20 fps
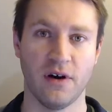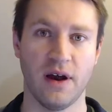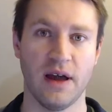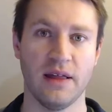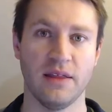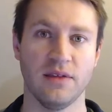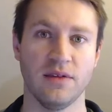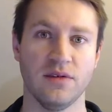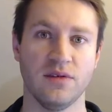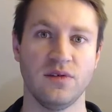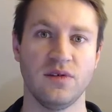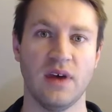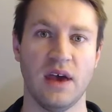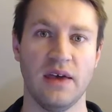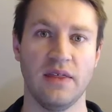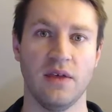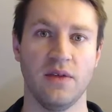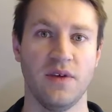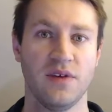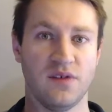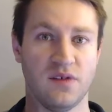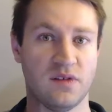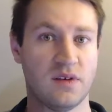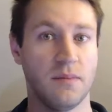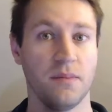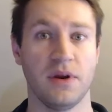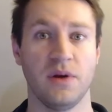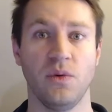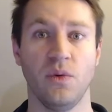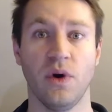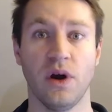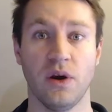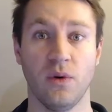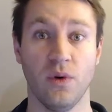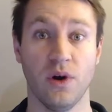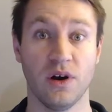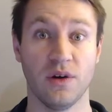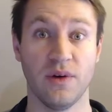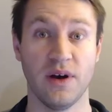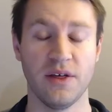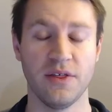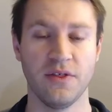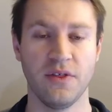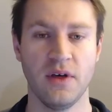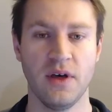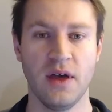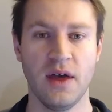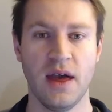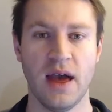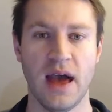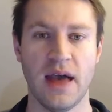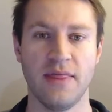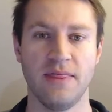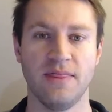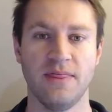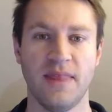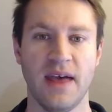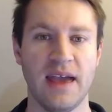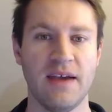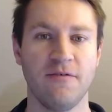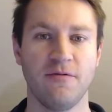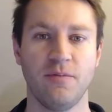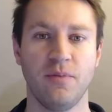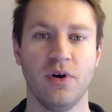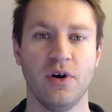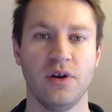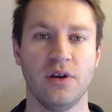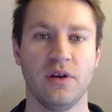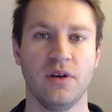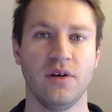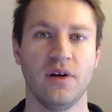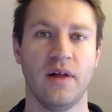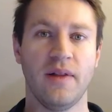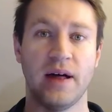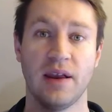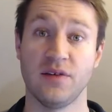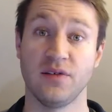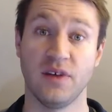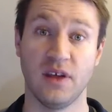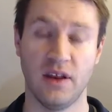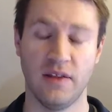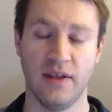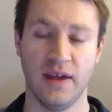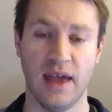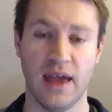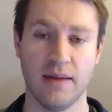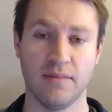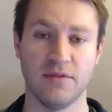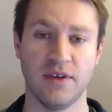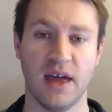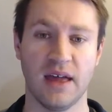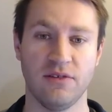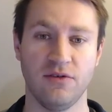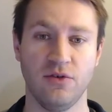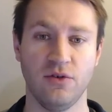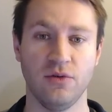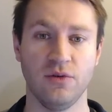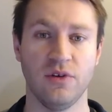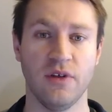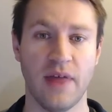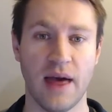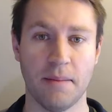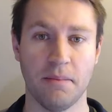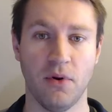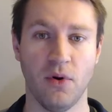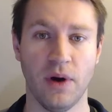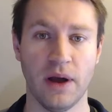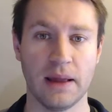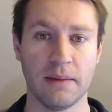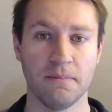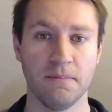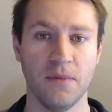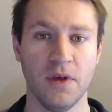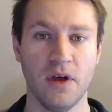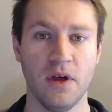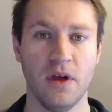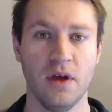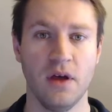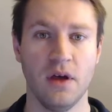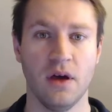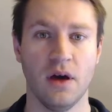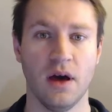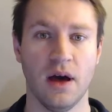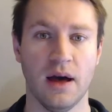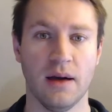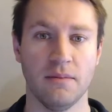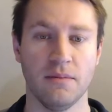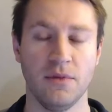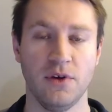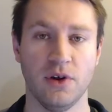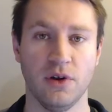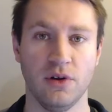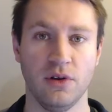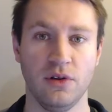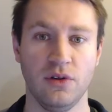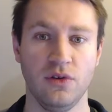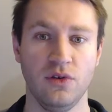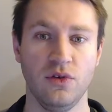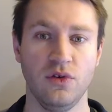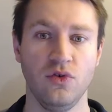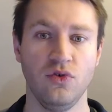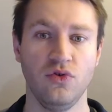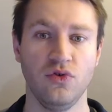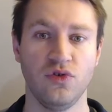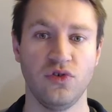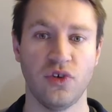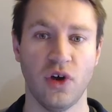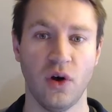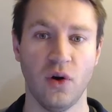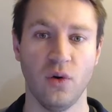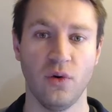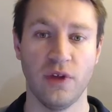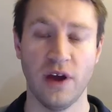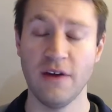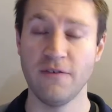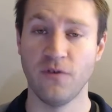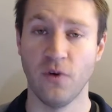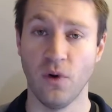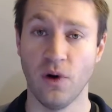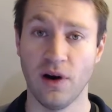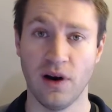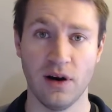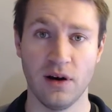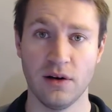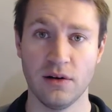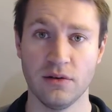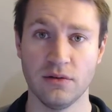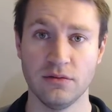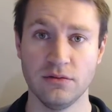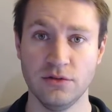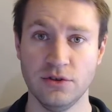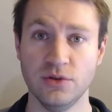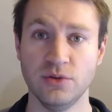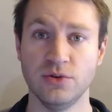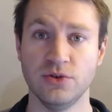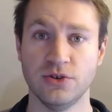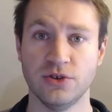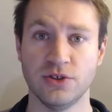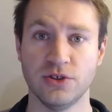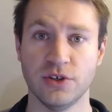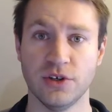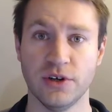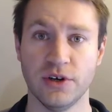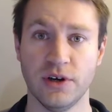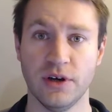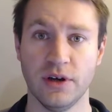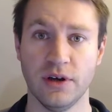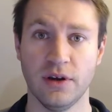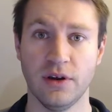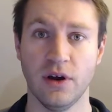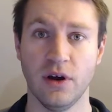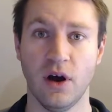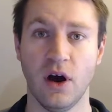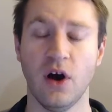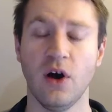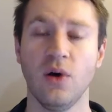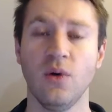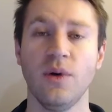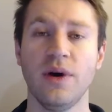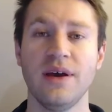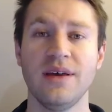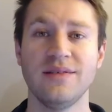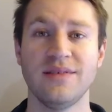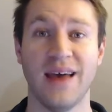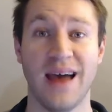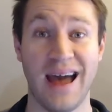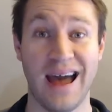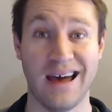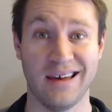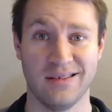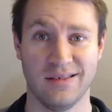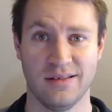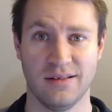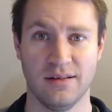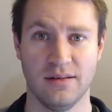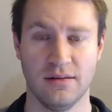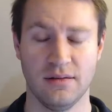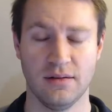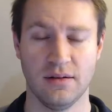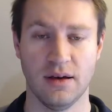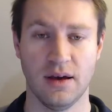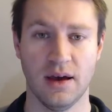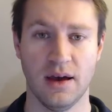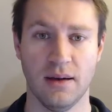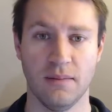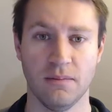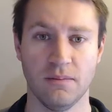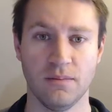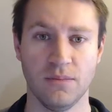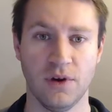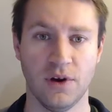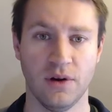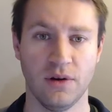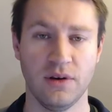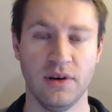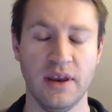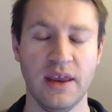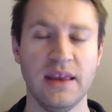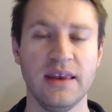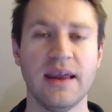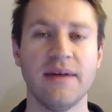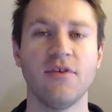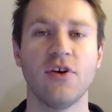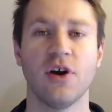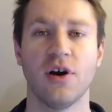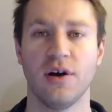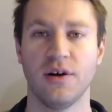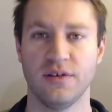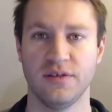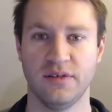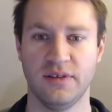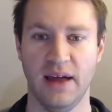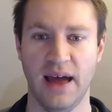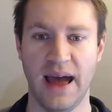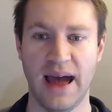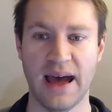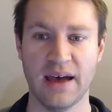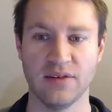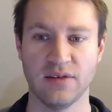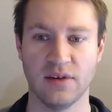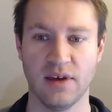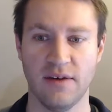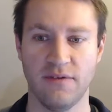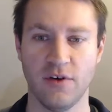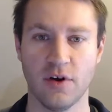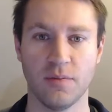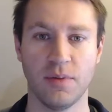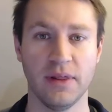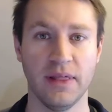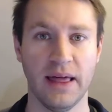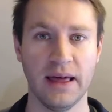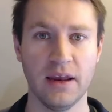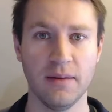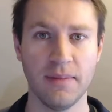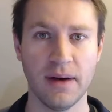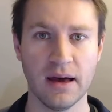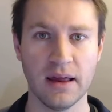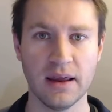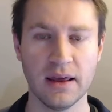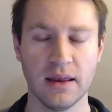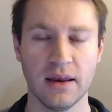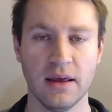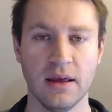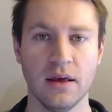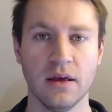and say that this is somebody we want to work with. And they've put a lot of skin in the game to get you to that point. Um, you know, so therefore, you should always ask. Um, you know, it never hurts to ask. If you're polite about it,